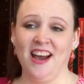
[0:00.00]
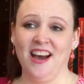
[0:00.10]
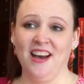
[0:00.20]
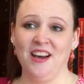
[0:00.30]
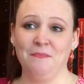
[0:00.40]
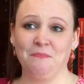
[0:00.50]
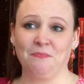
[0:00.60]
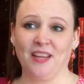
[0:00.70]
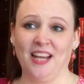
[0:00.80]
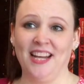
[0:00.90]

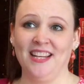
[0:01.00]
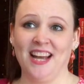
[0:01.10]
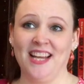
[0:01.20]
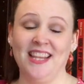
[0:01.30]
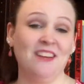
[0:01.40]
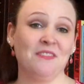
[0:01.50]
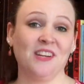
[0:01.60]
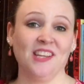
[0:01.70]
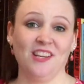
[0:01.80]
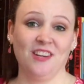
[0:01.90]
And I think a
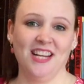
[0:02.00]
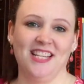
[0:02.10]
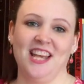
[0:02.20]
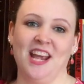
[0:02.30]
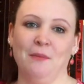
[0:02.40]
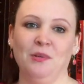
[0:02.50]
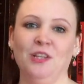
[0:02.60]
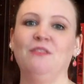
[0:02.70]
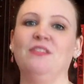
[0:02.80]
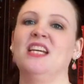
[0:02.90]
really good example
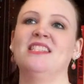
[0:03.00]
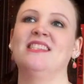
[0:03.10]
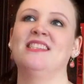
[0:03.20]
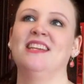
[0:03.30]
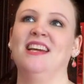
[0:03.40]
of this